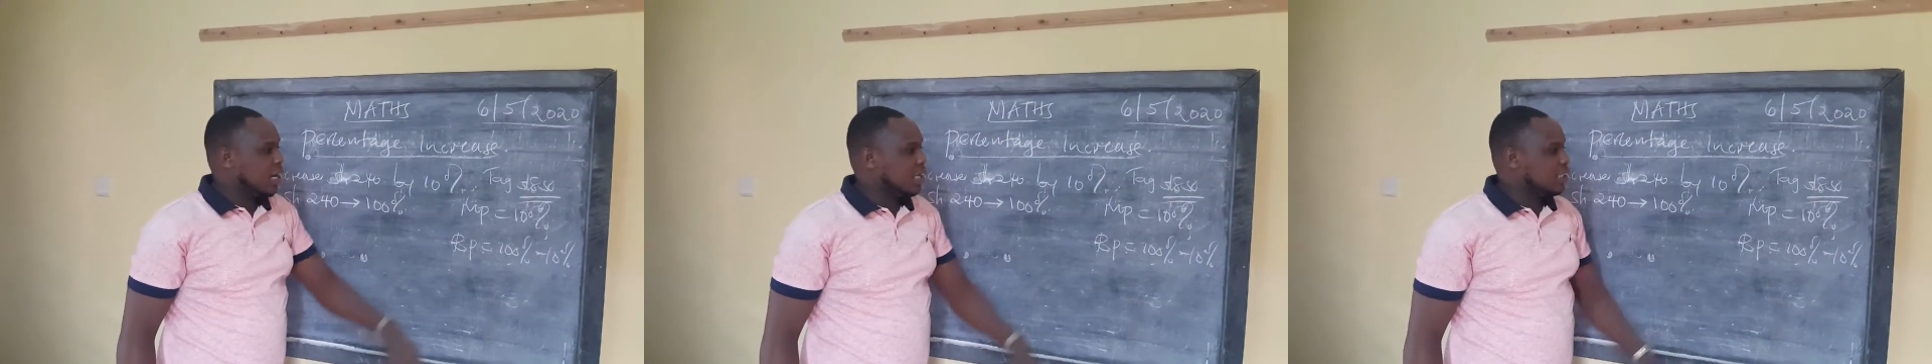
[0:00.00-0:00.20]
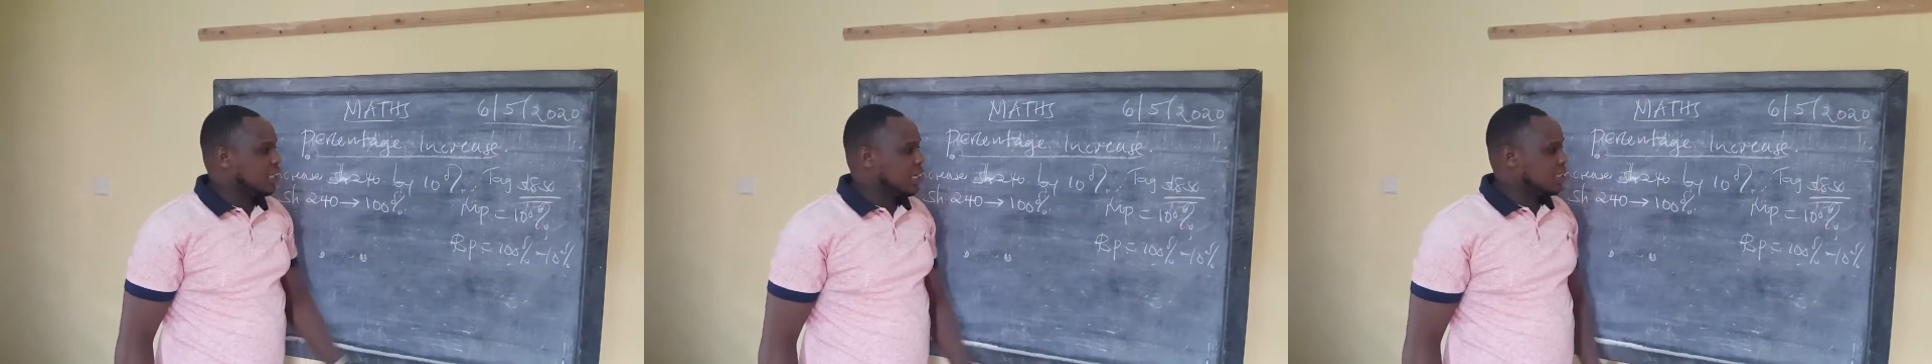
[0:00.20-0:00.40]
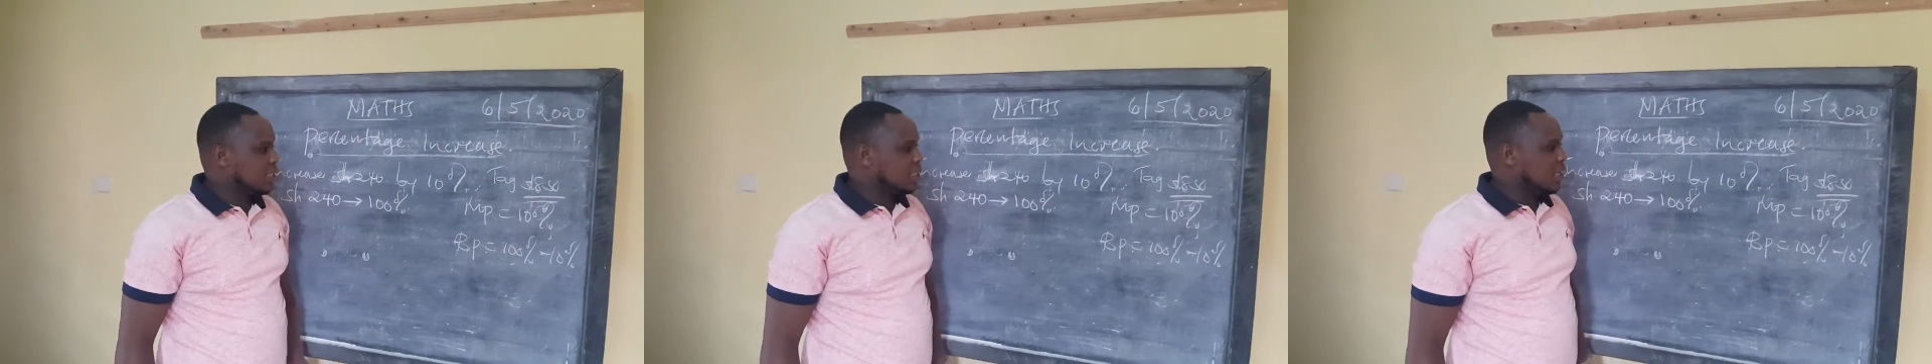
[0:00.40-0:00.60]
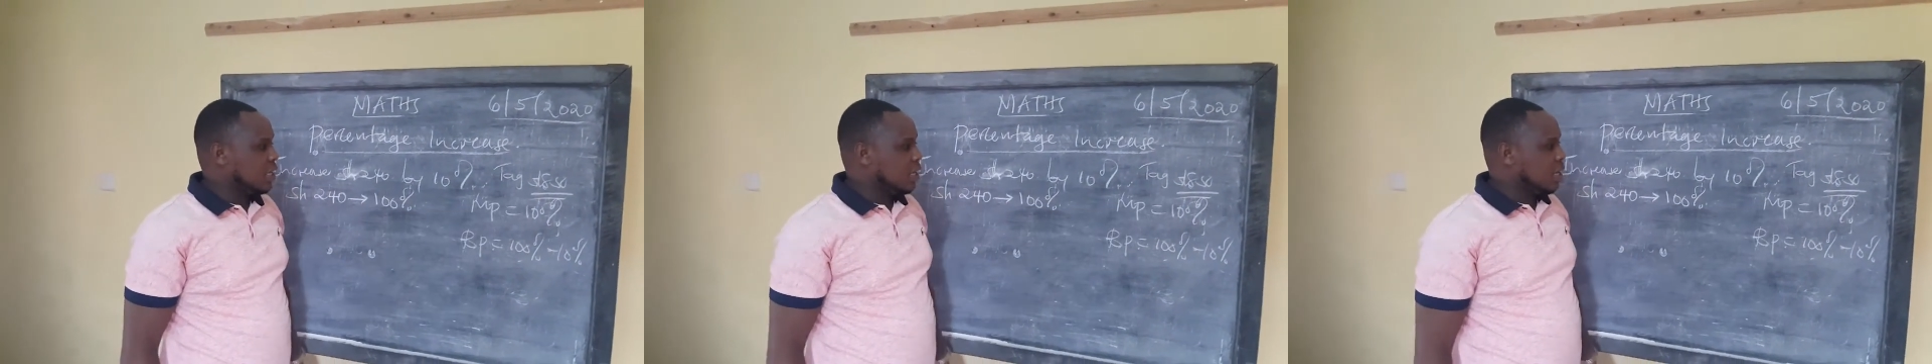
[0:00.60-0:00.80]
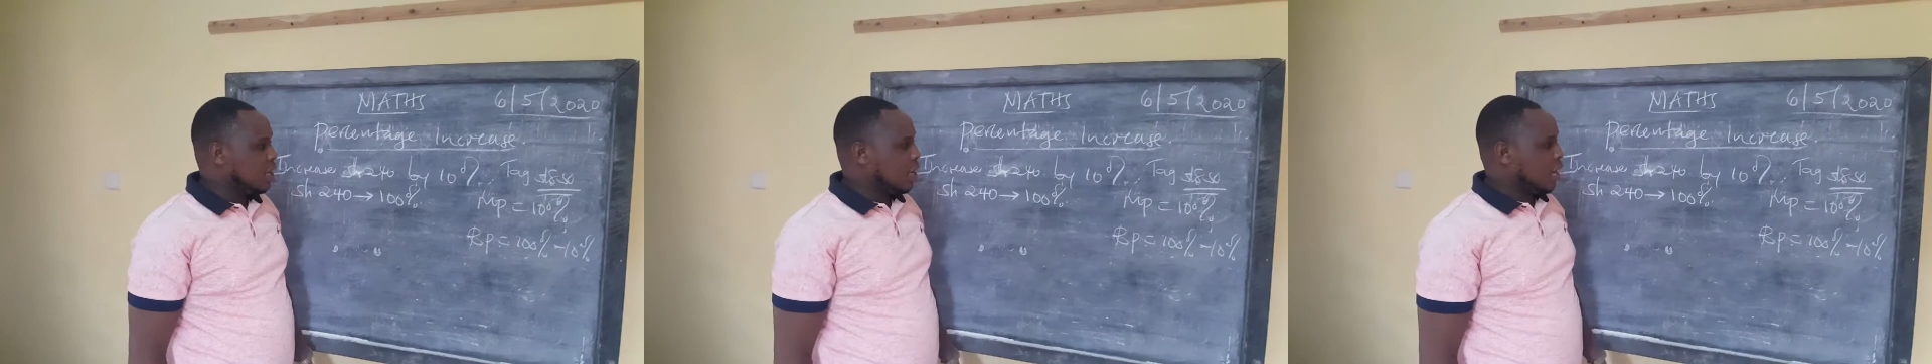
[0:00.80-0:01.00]
shirt
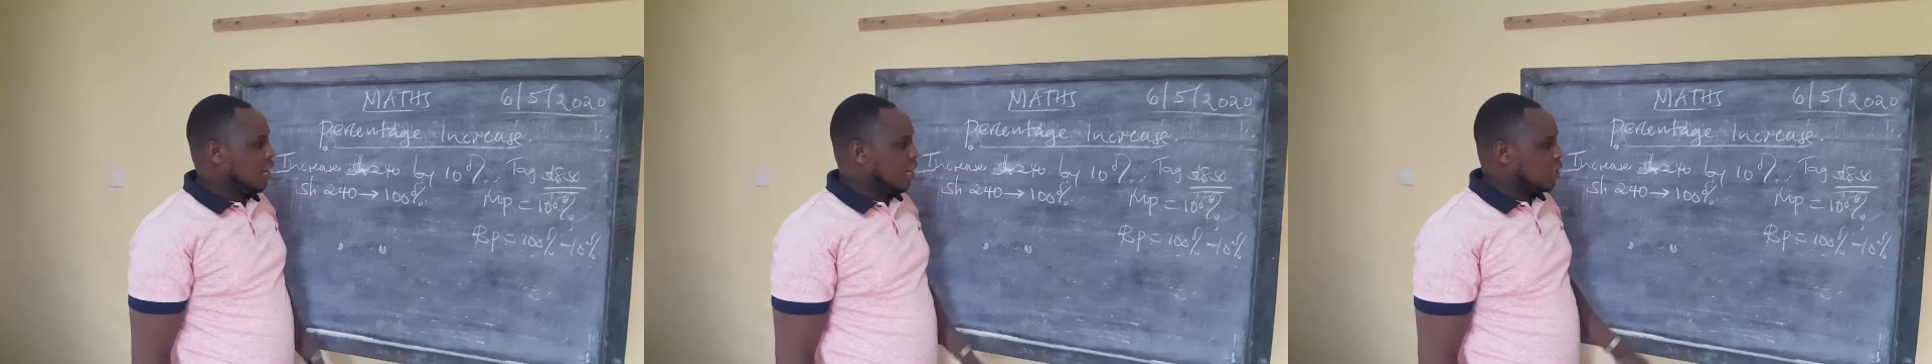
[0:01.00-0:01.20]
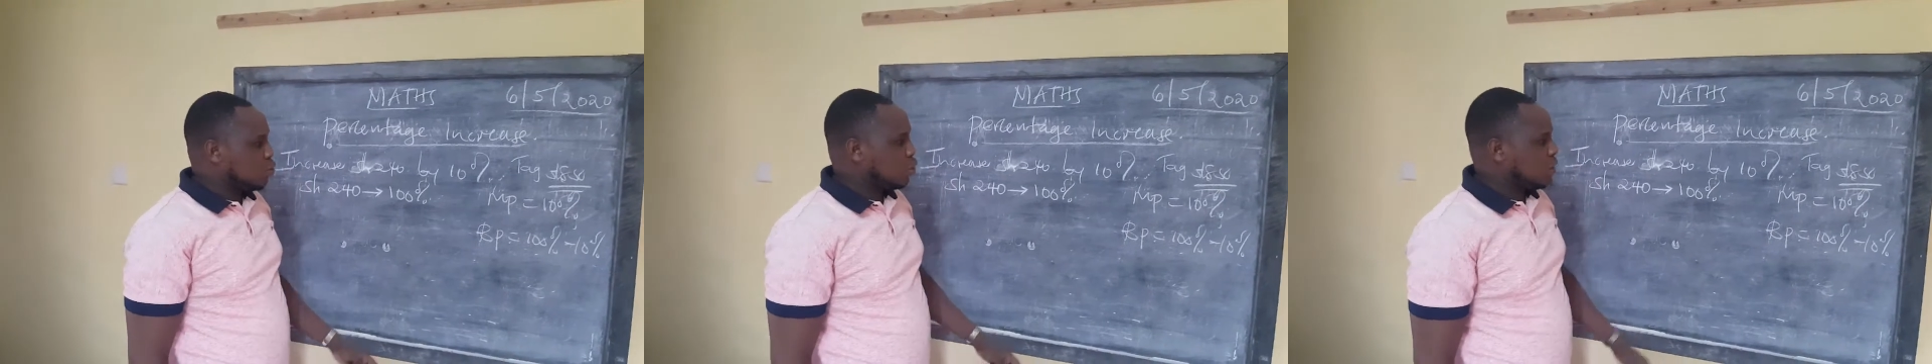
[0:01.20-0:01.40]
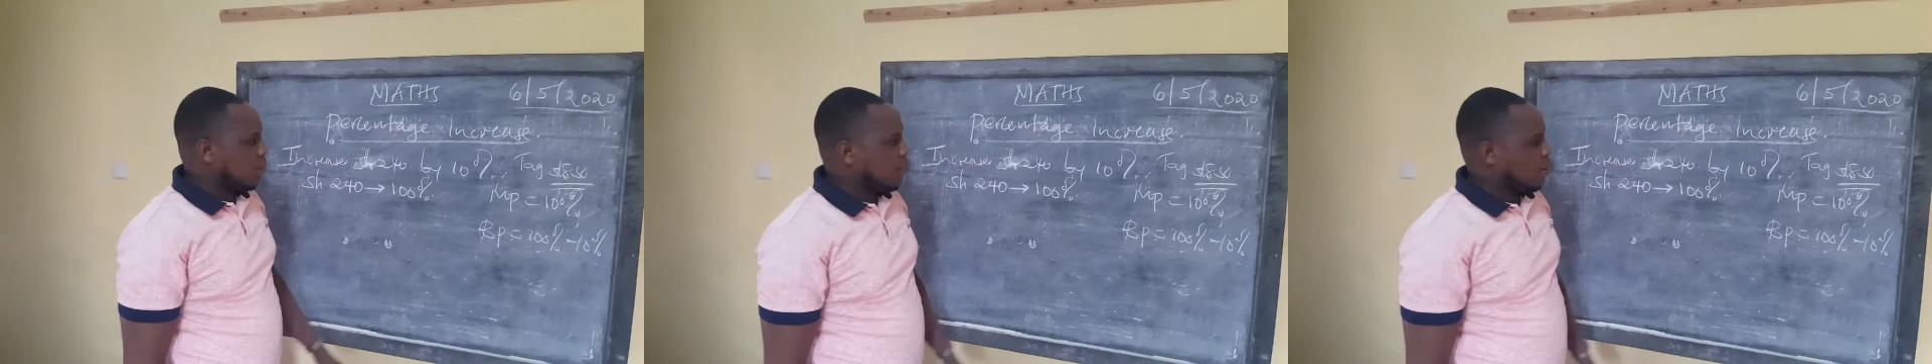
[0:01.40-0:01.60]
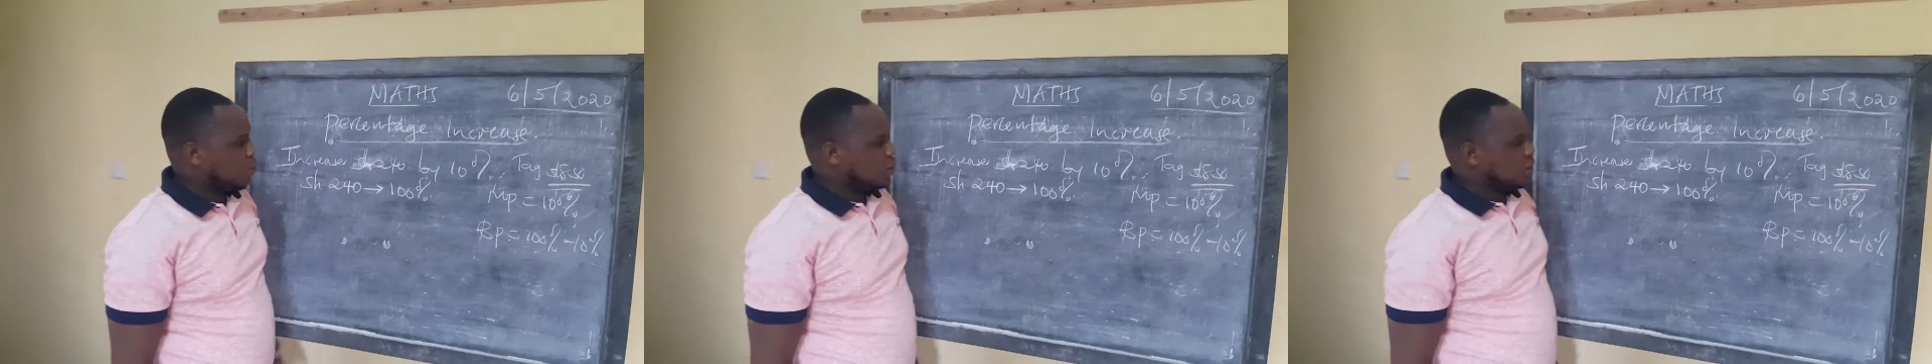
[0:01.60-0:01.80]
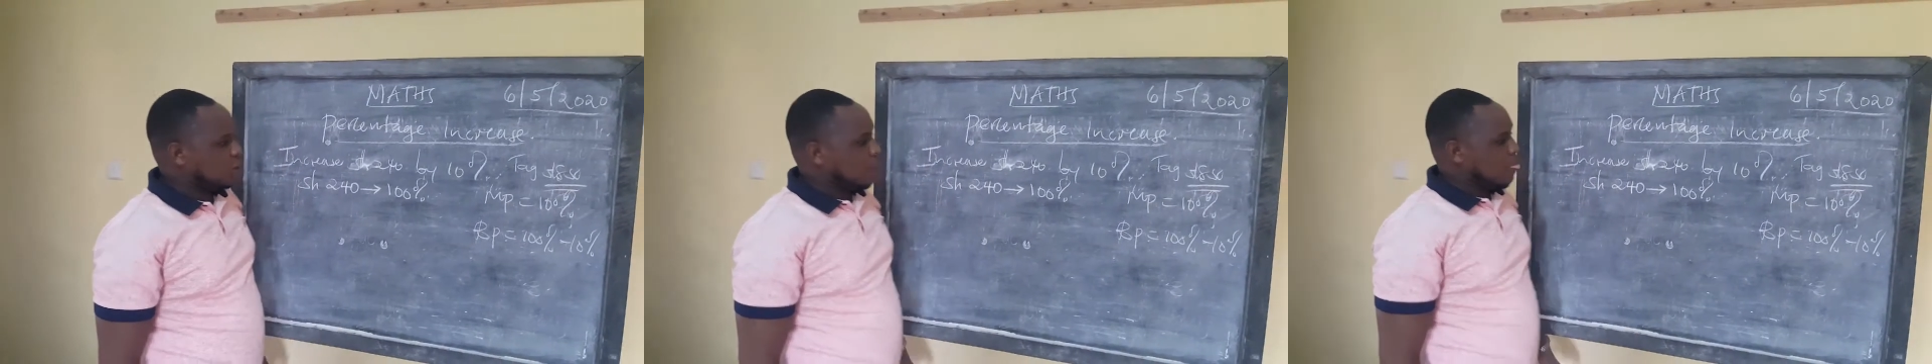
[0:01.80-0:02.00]
at what amount.